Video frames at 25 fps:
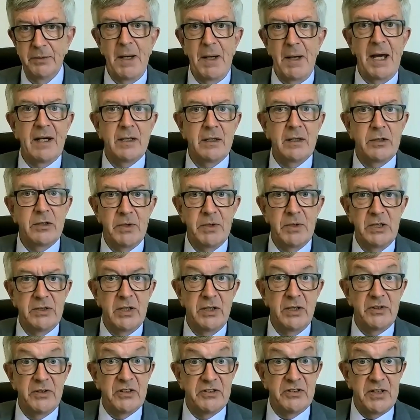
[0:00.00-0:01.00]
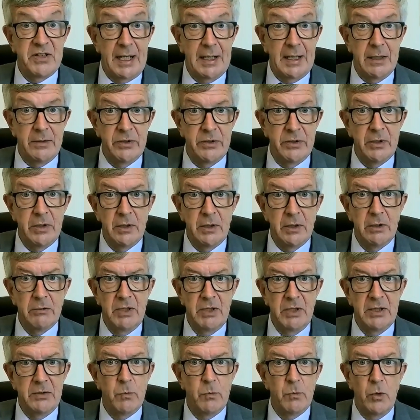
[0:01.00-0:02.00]
So the fact that somebody's on their second
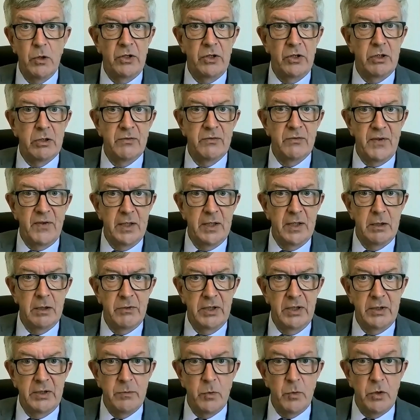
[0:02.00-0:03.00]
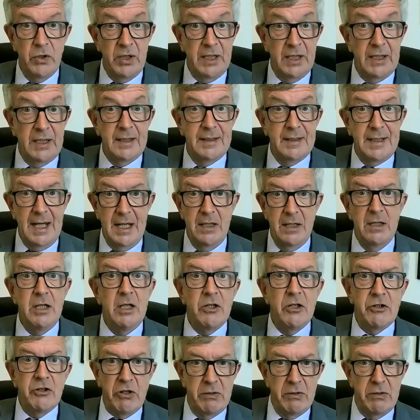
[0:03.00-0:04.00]
written warning or a final written warning,
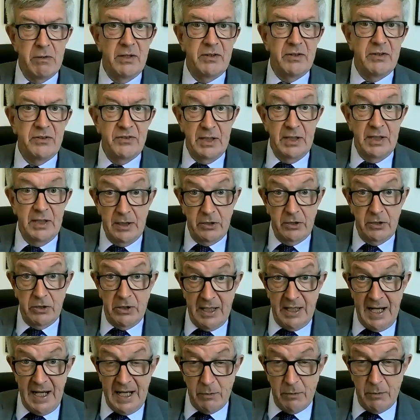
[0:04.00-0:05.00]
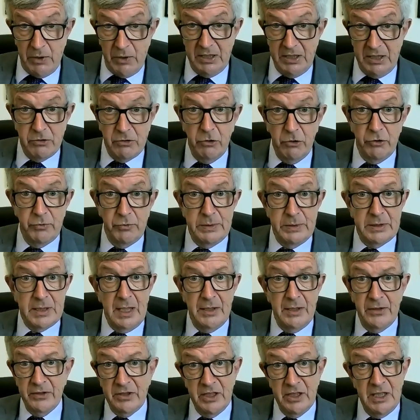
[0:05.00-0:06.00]
then turn around and say that the next one is gross
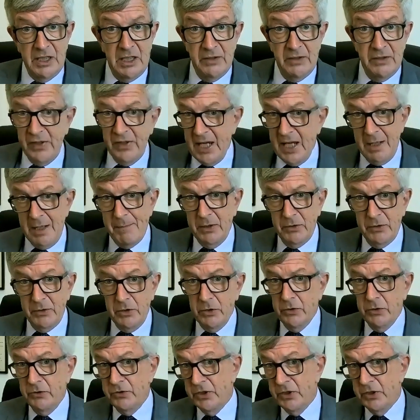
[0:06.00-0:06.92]
misconduct, forget about